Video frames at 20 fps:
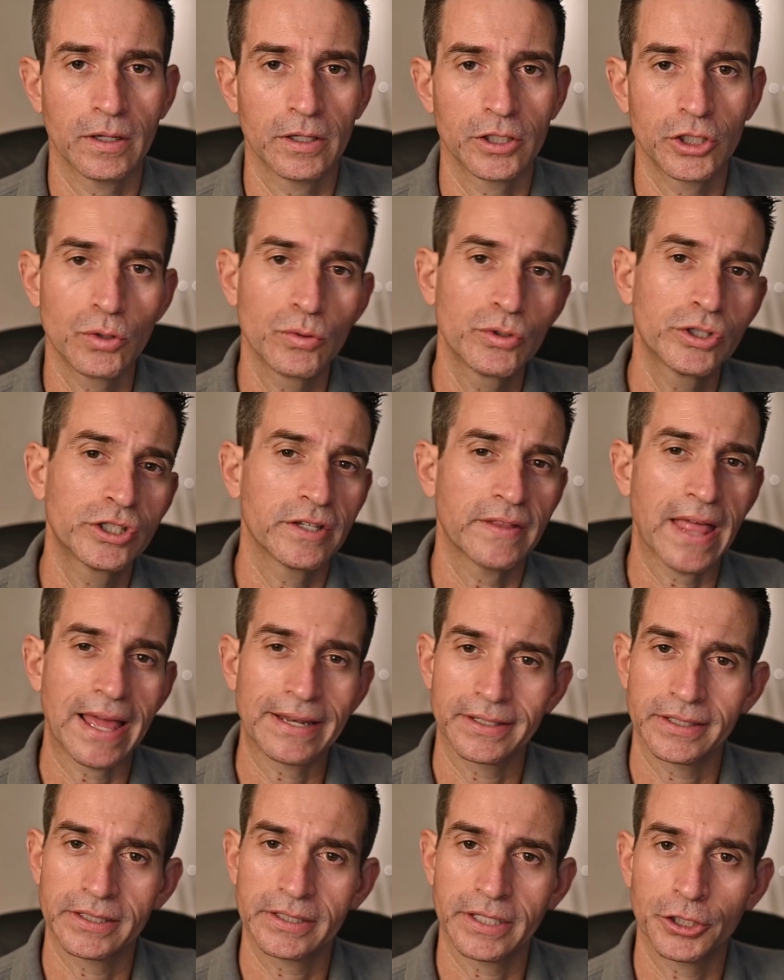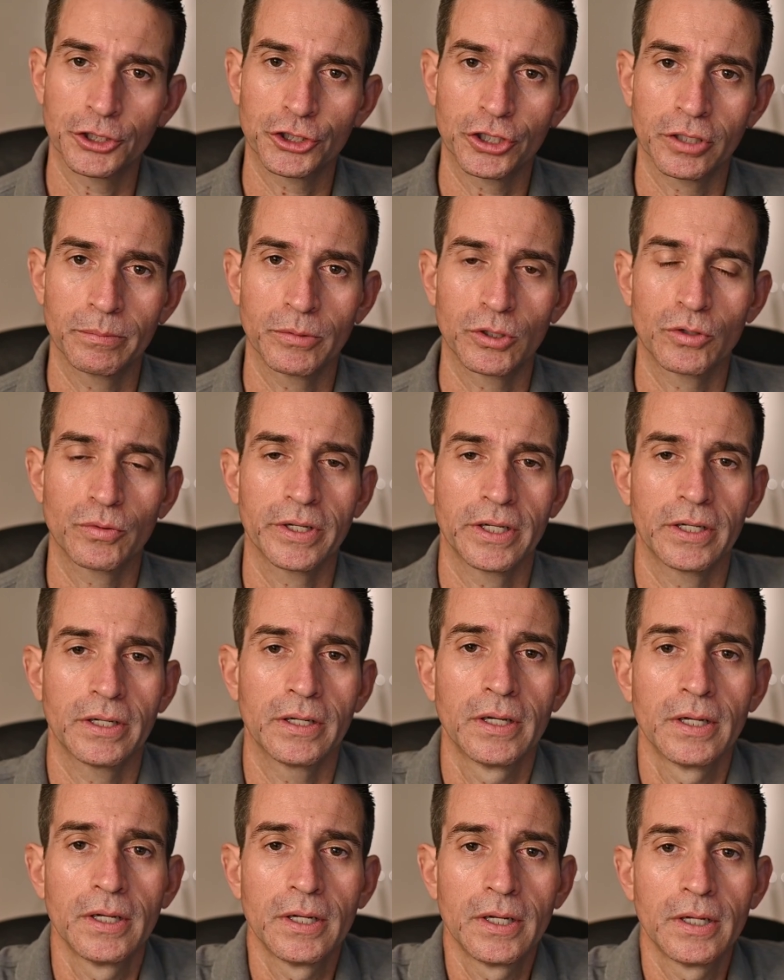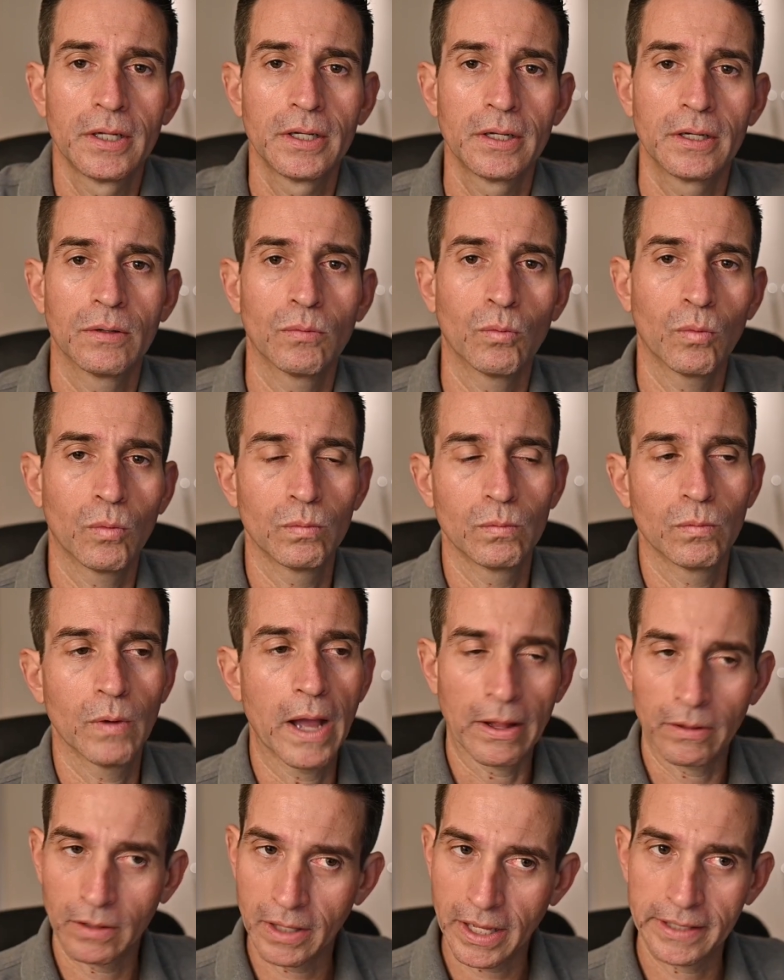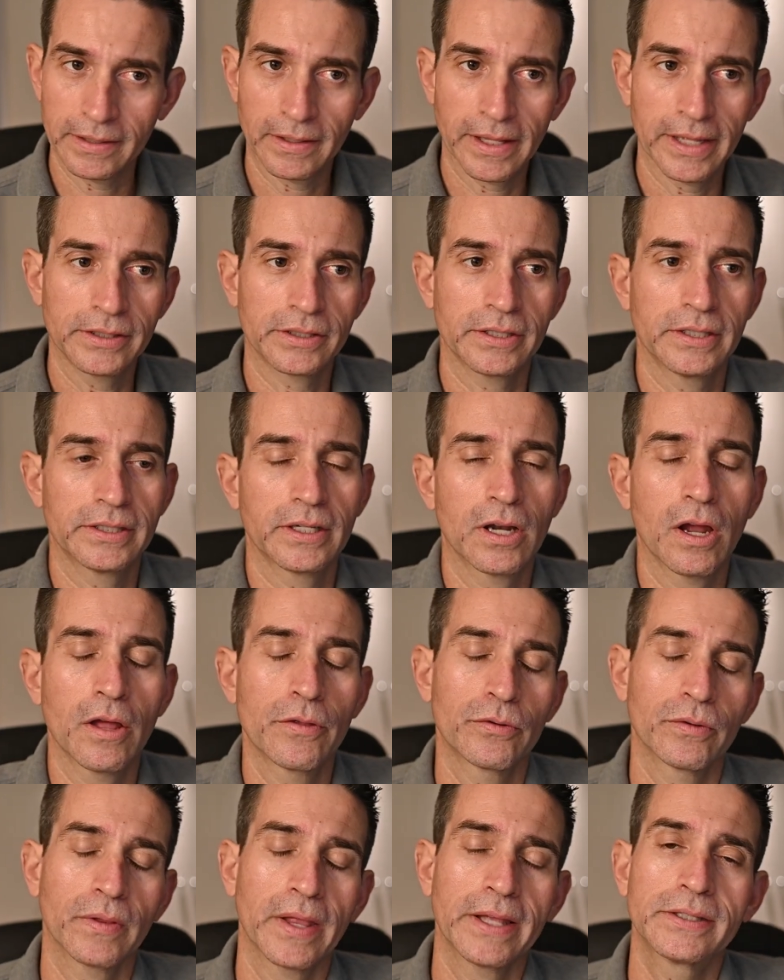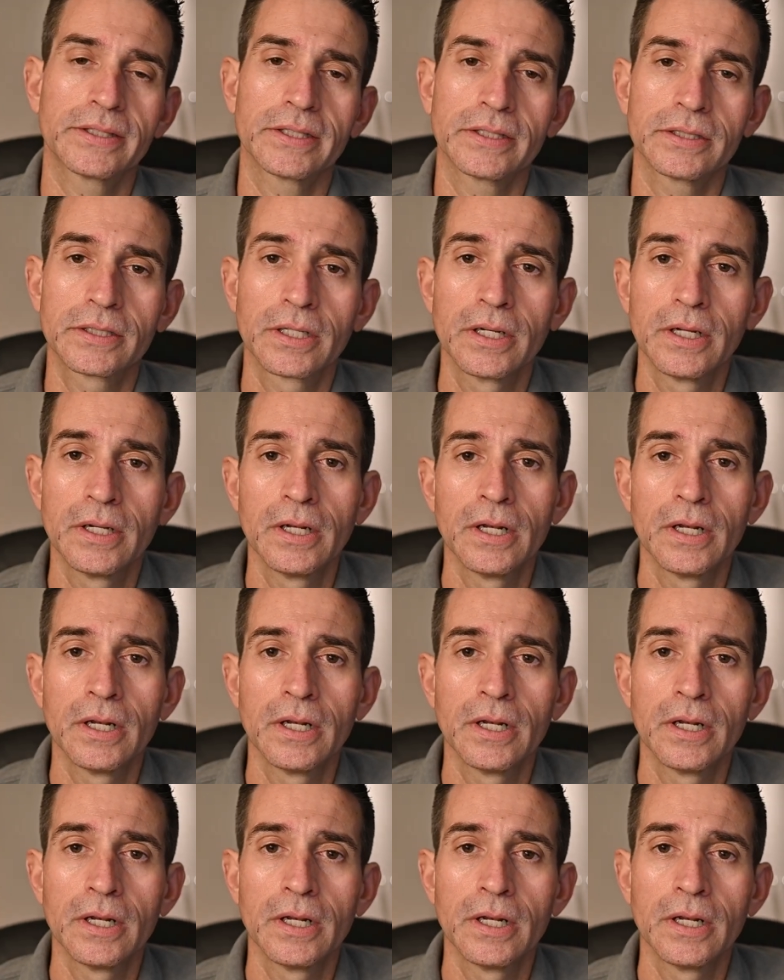used to that distinction between L line lenses and other lenses.